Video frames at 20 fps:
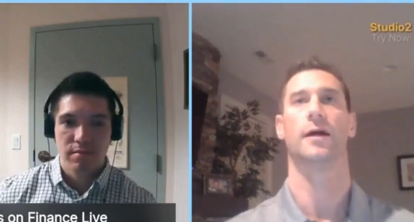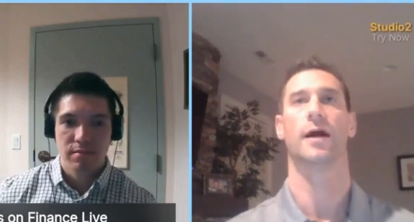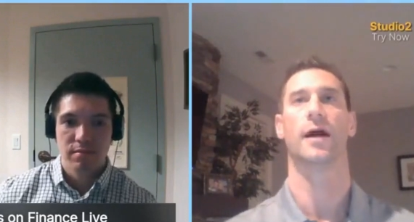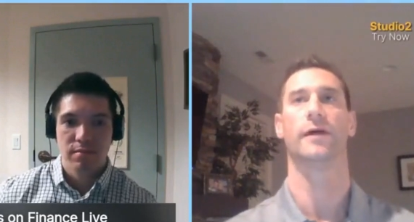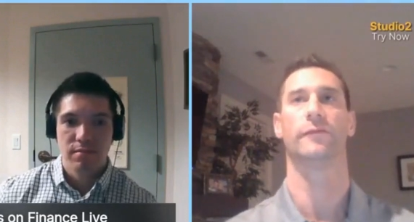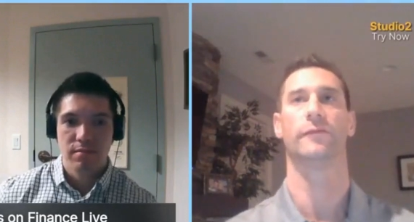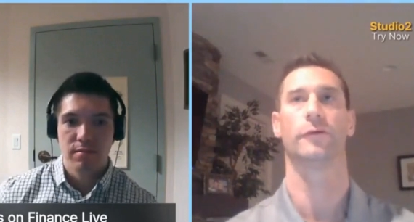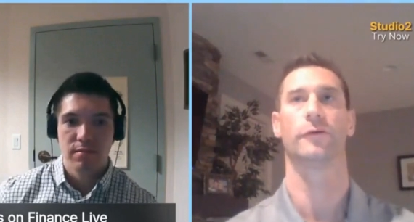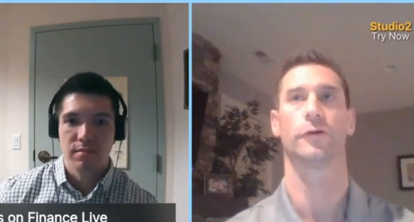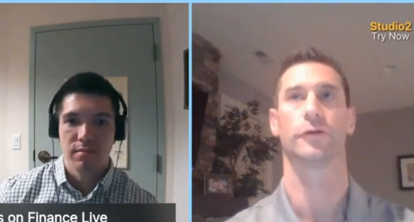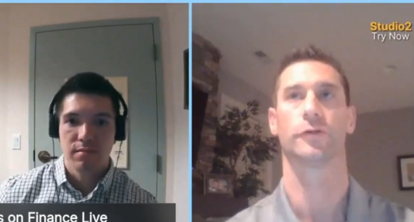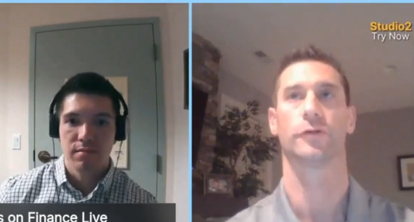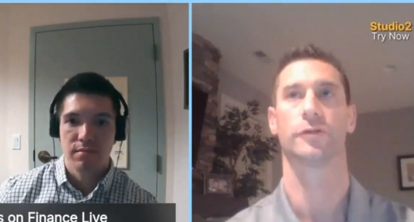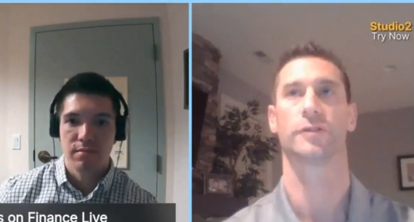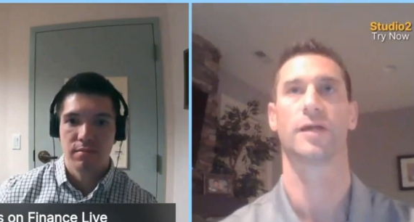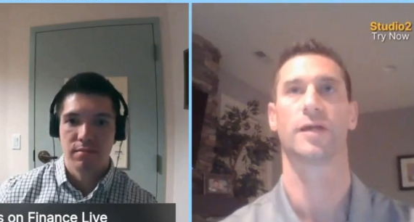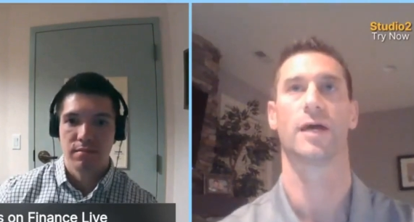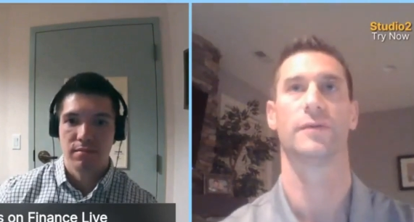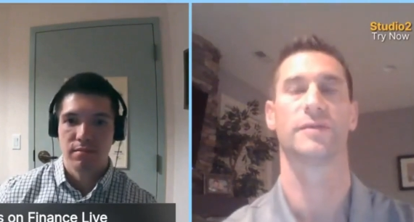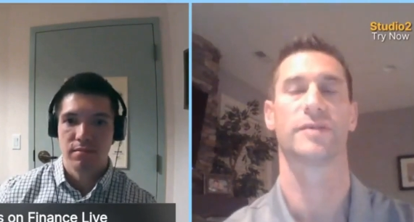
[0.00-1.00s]
Speaker 1: I've heard
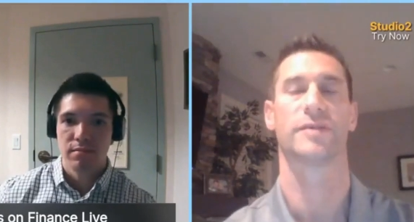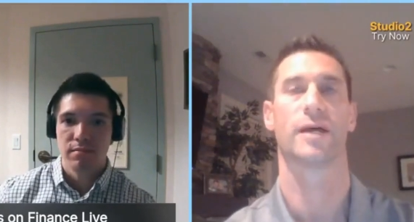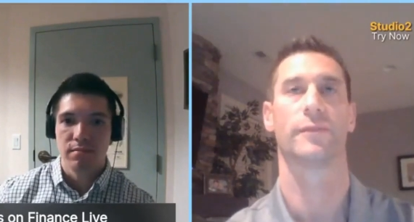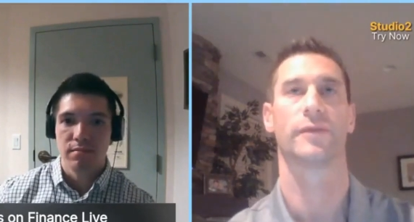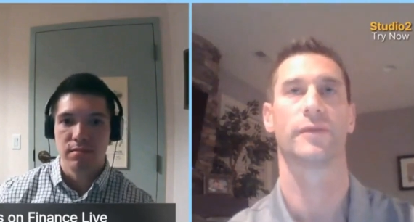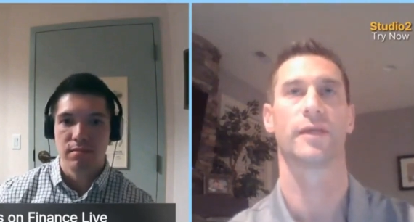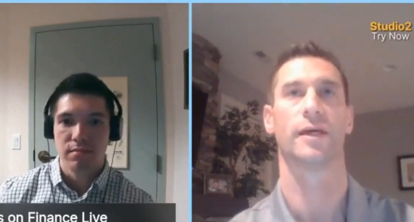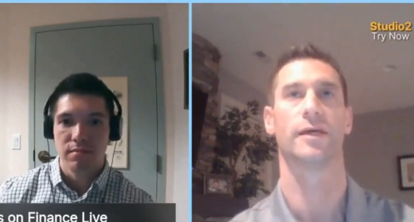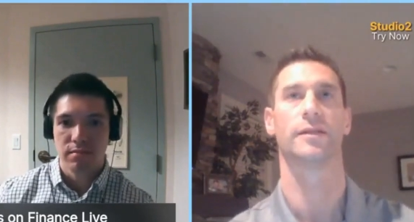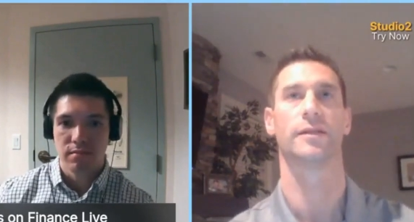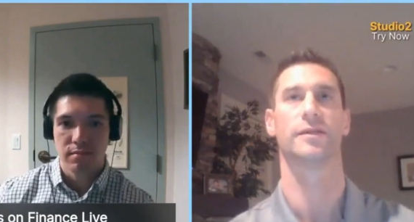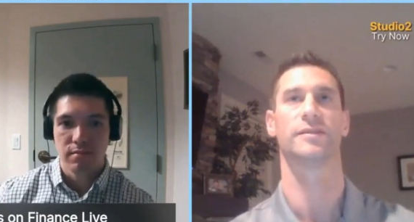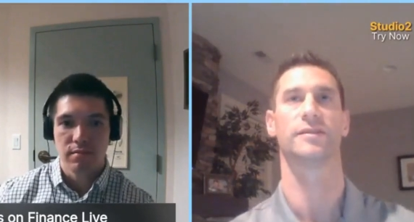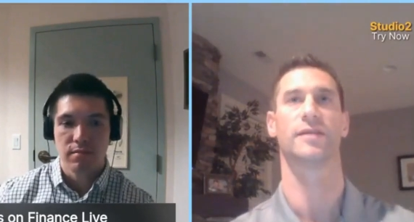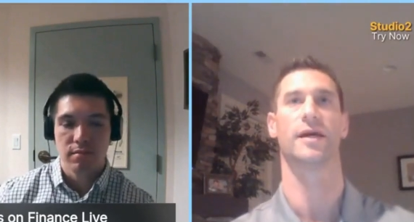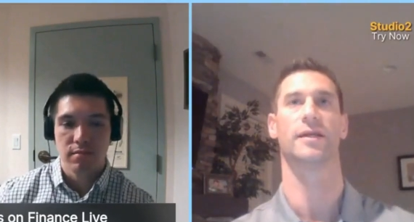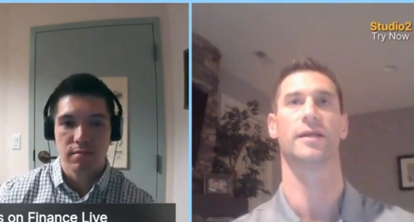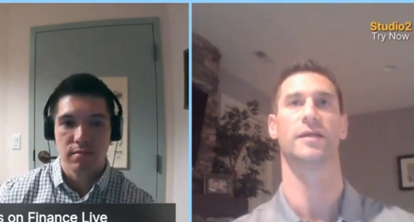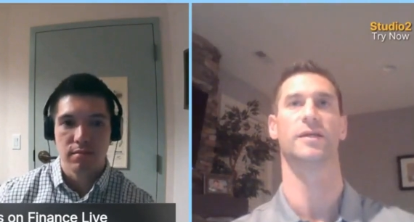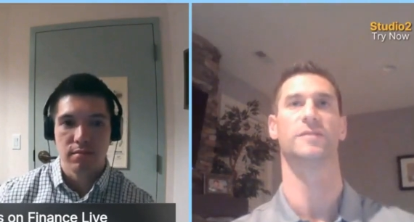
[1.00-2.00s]
time and time again is
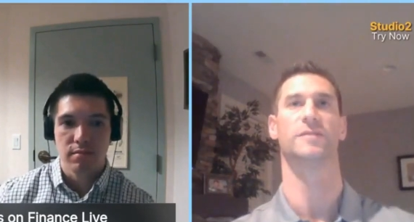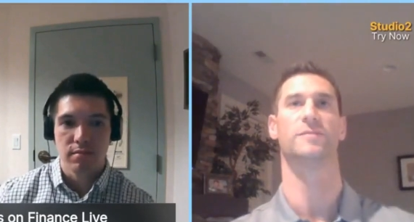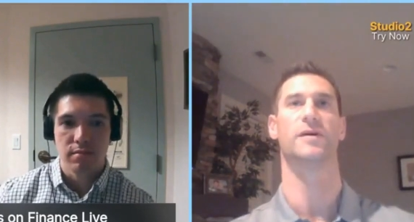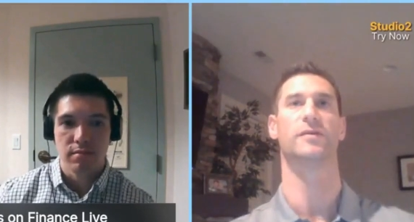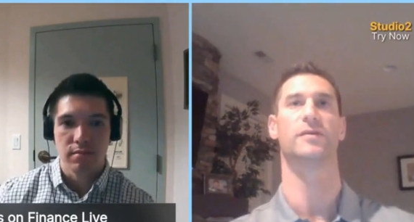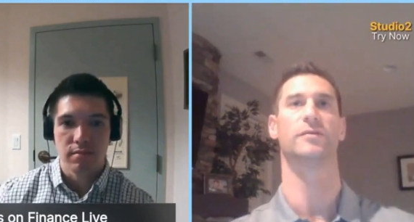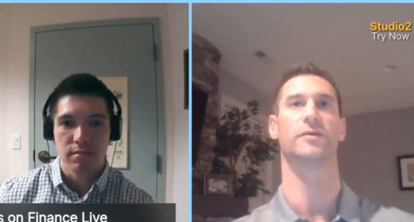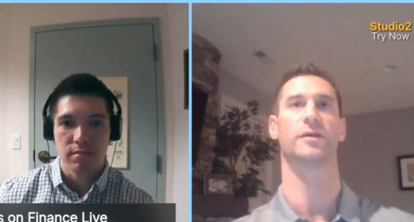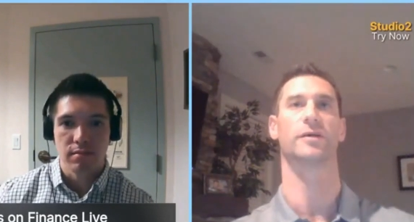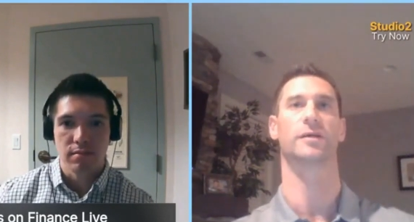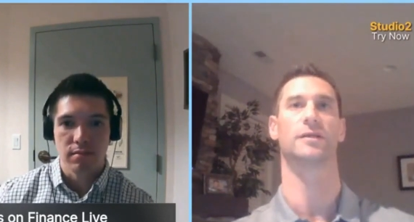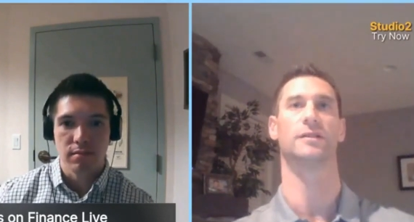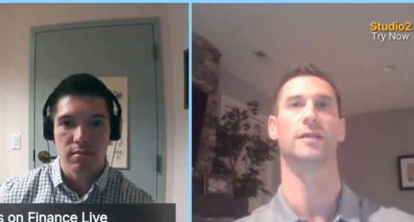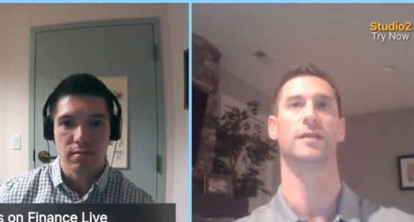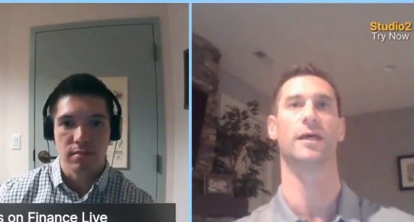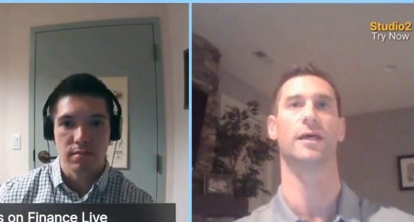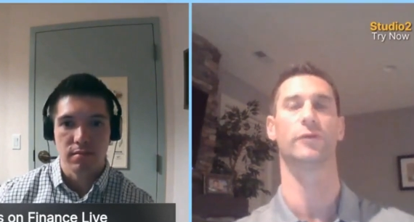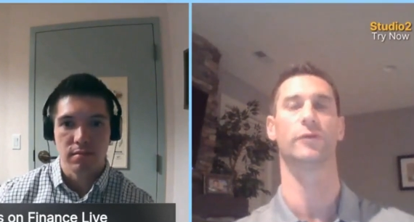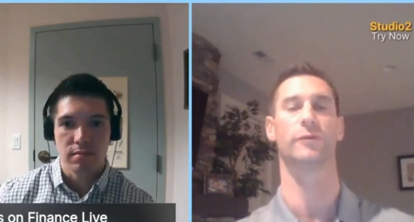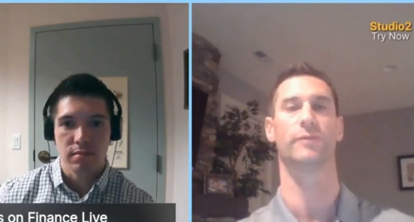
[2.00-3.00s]
that it's better to
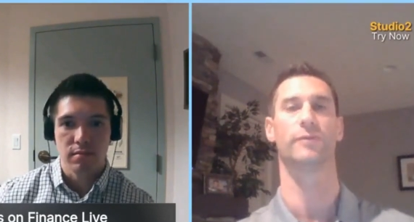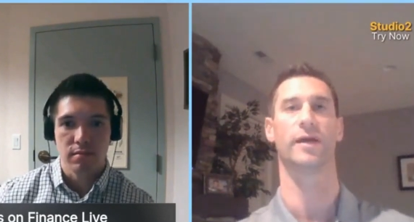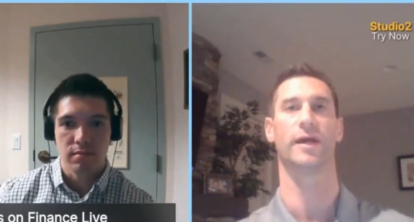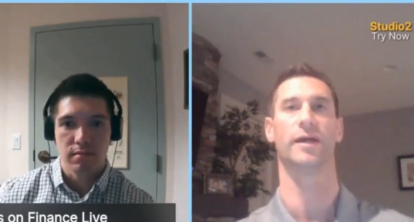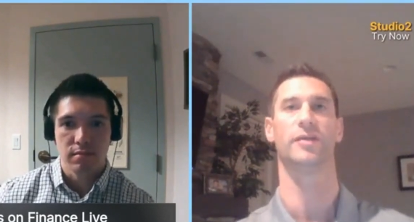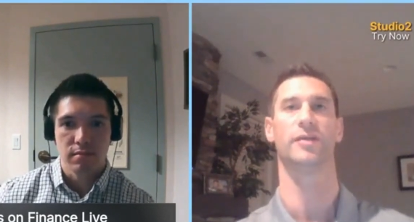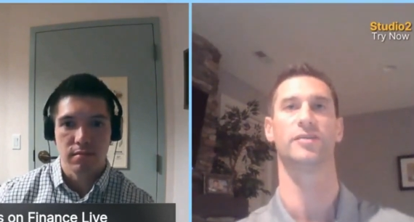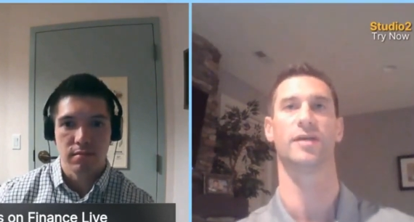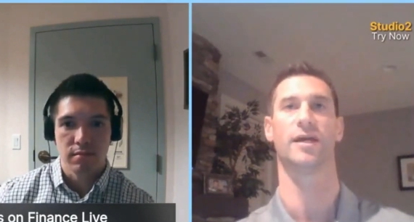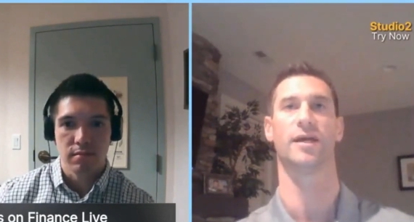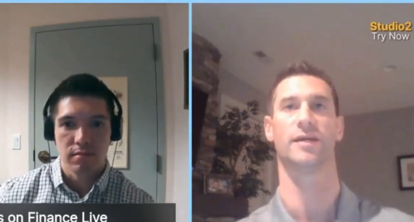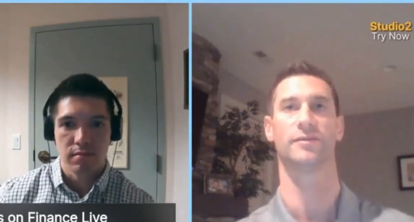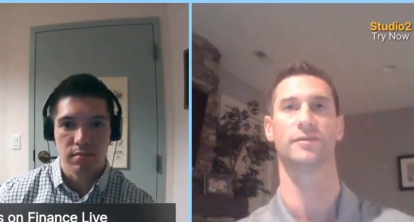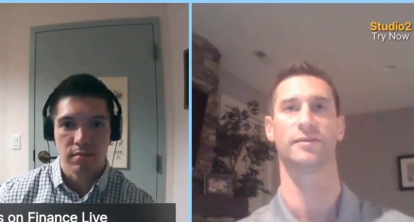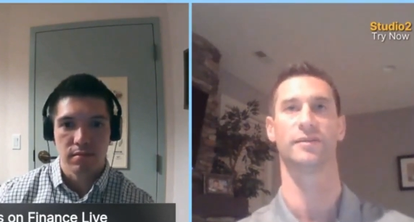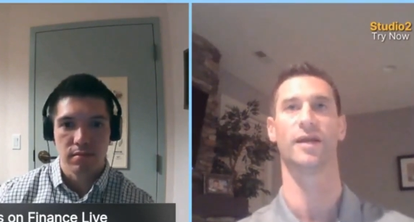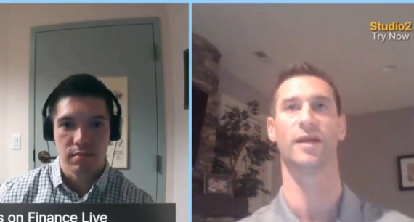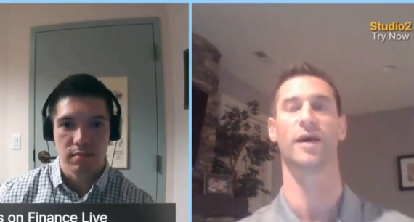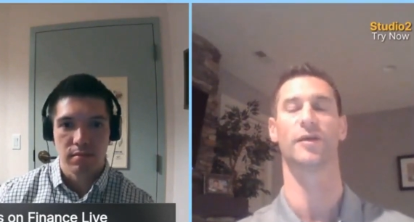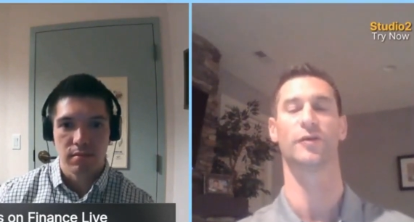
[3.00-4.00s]
claim your page and
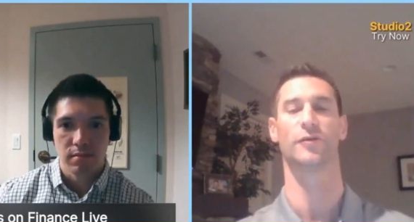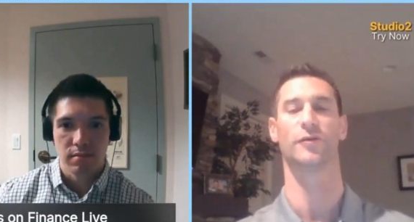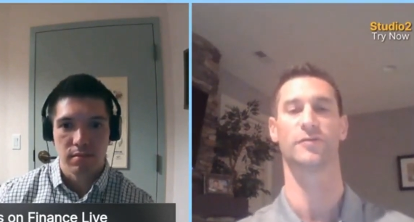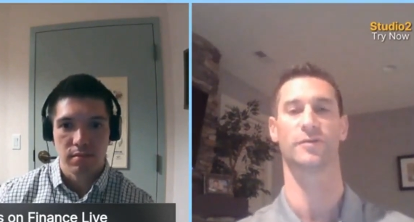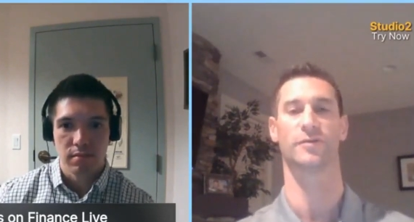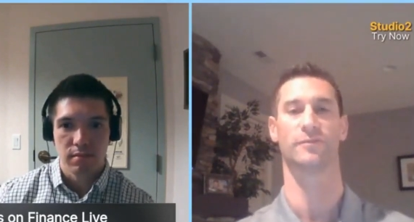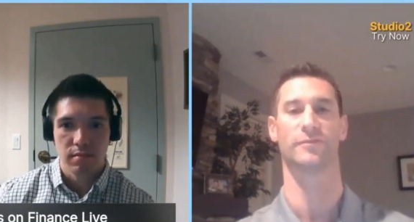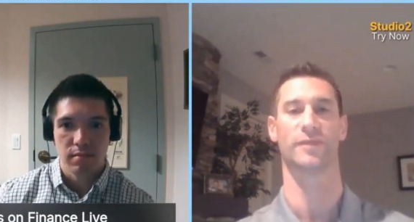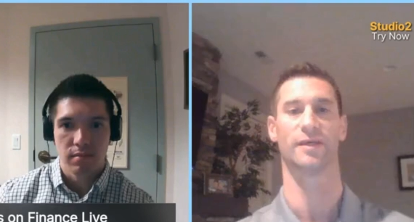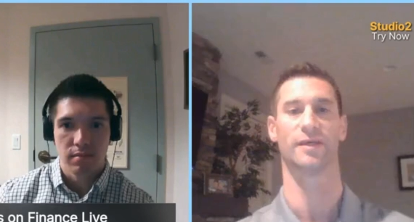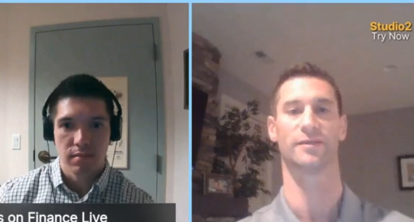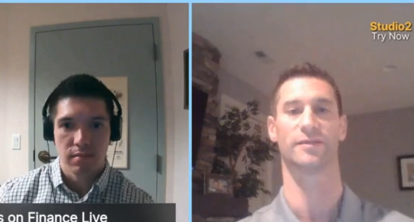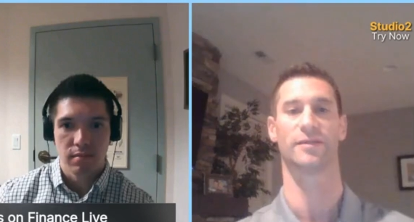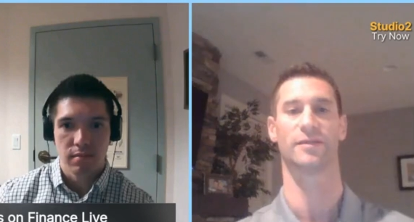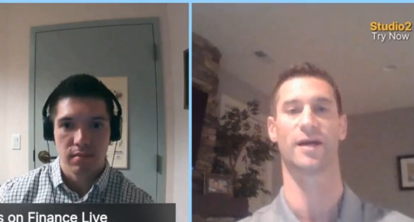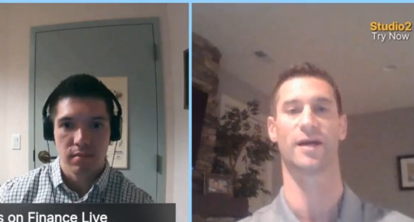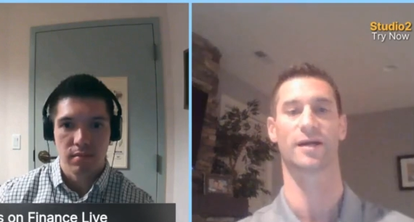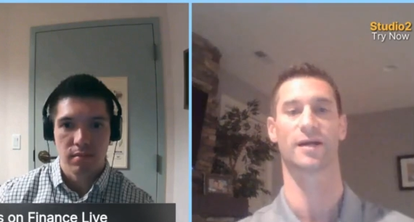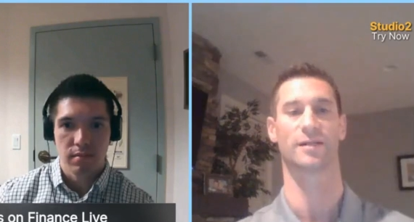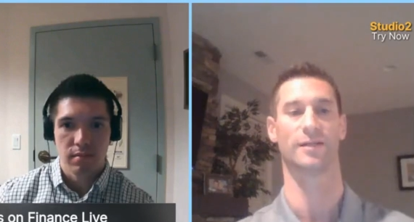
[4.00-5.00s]
to not use them than to
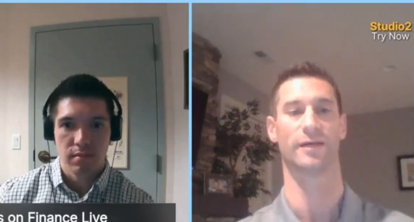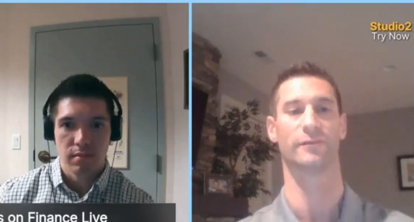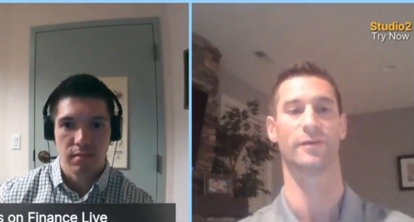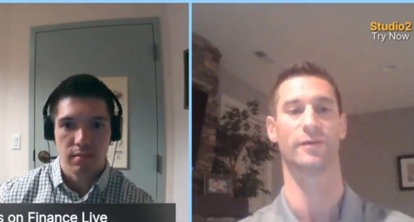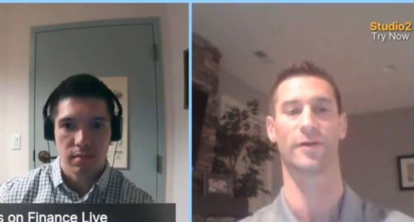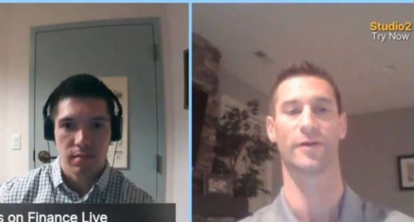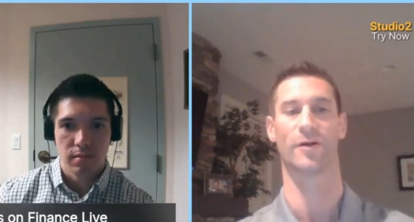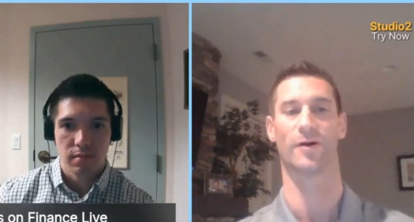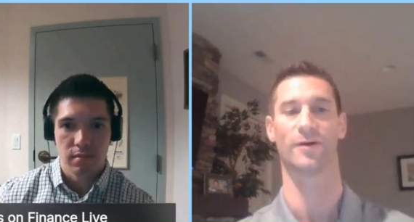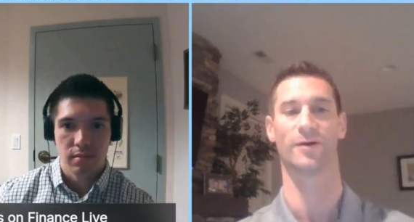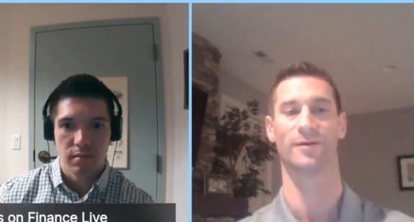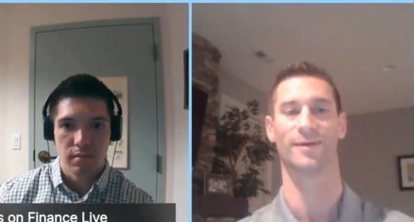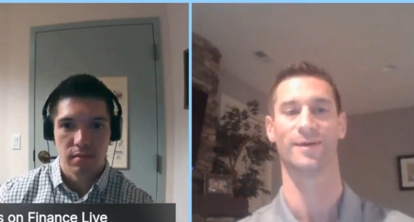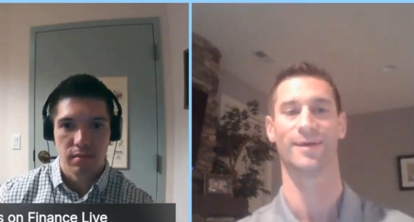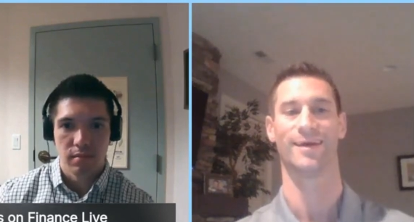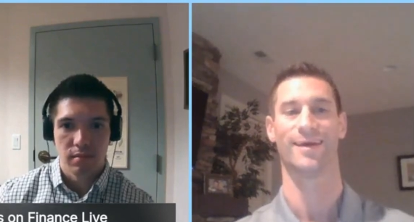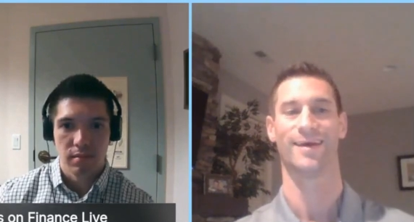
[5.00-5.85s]
not claim them at all.